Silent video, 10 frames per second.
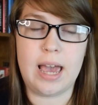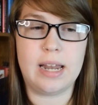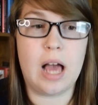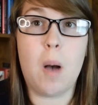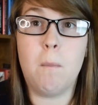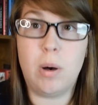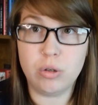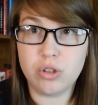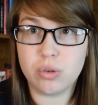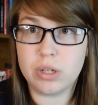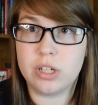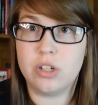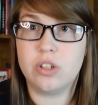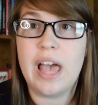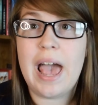and most
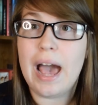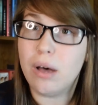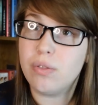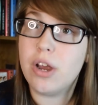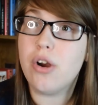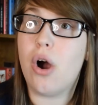thrillers out there